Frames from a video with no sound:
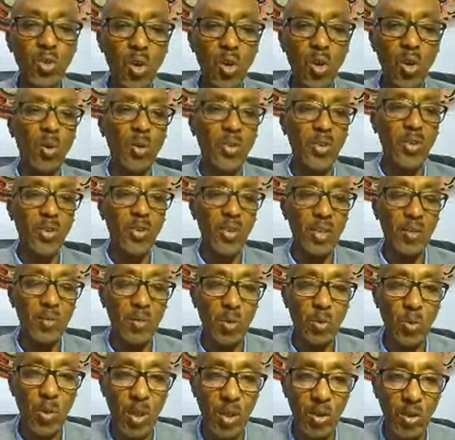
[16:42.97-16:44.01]
whole
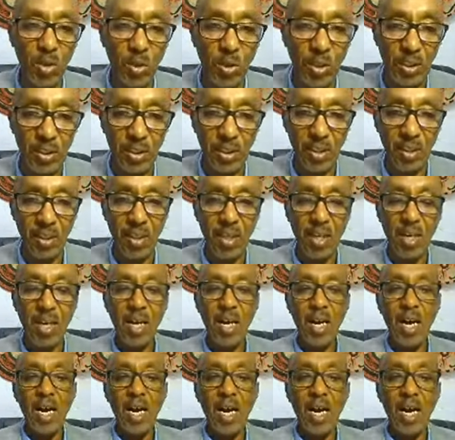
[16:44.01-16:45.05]
themes were unity.
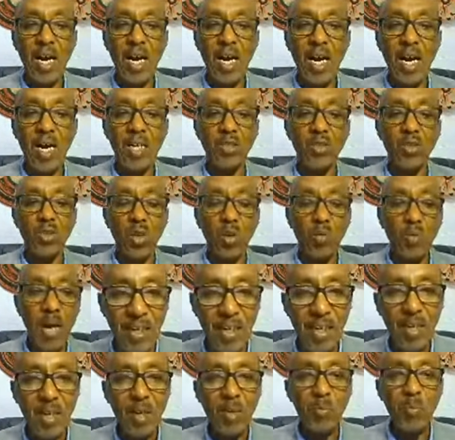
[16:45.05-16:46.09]

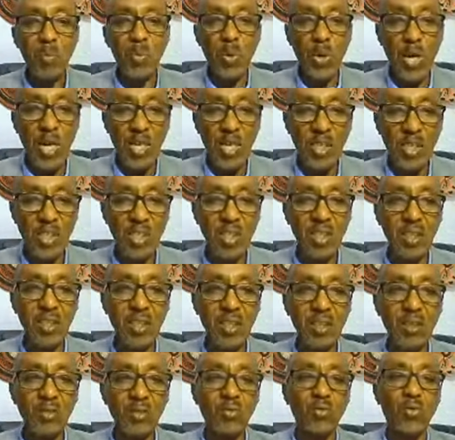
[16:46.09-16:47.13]
Somalia
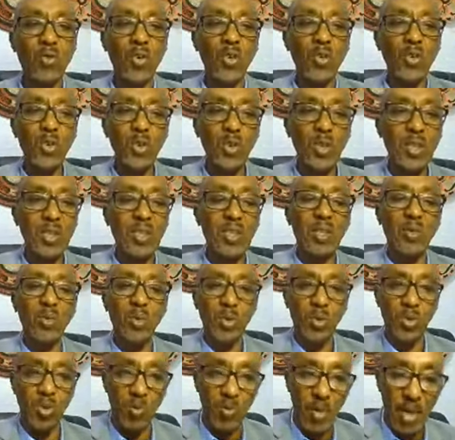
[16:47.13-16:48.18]
pressed for unity
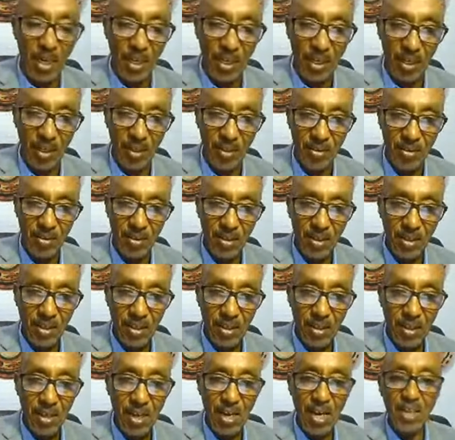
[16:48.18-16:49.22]
with Somalia
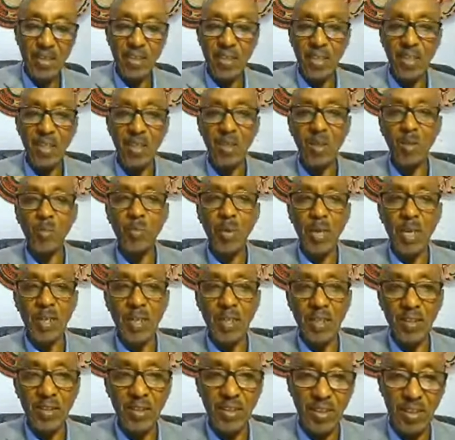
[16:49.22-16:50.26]
as an
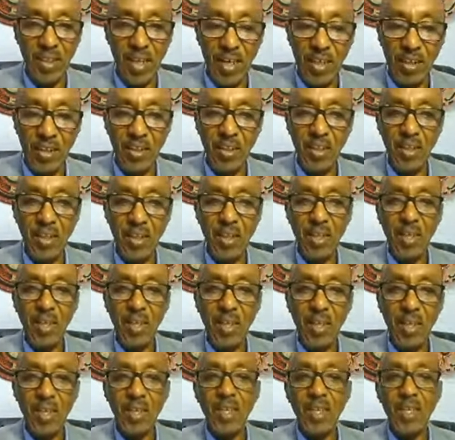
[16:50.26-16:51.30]
independent state.
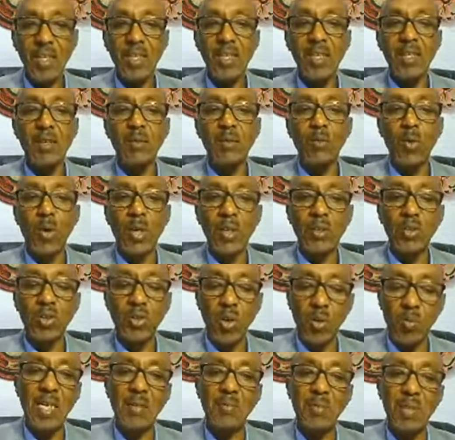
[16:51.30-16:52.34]
When
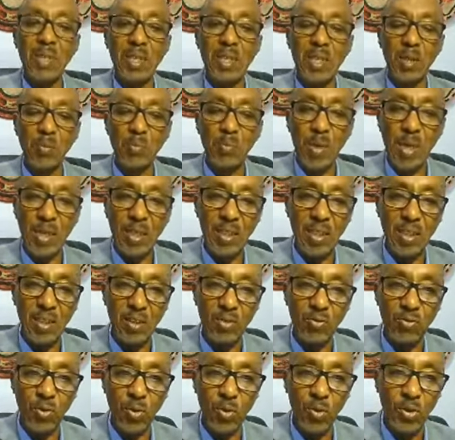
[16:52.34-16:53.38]
Somalia became
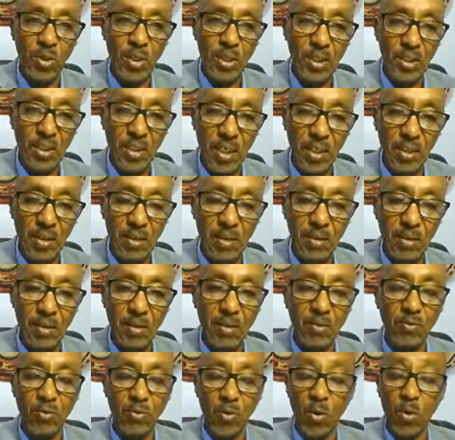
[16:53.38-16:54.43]
independent 4 years,
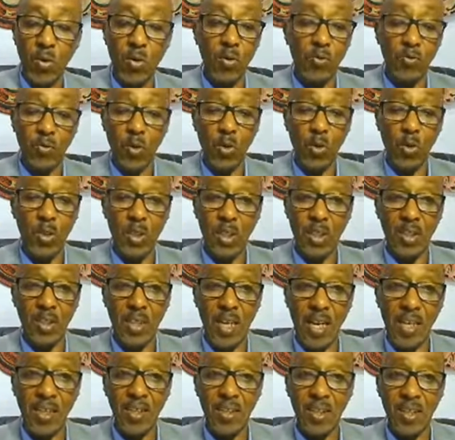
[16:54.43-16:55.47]
four days
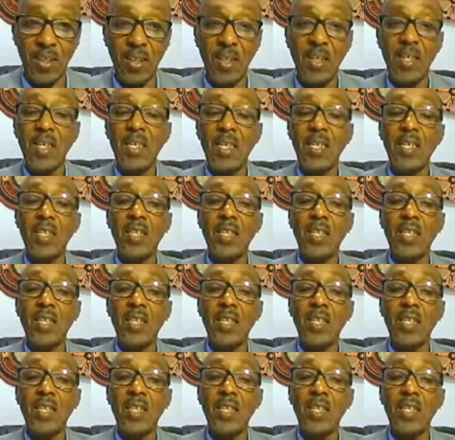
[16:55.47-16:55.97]
later,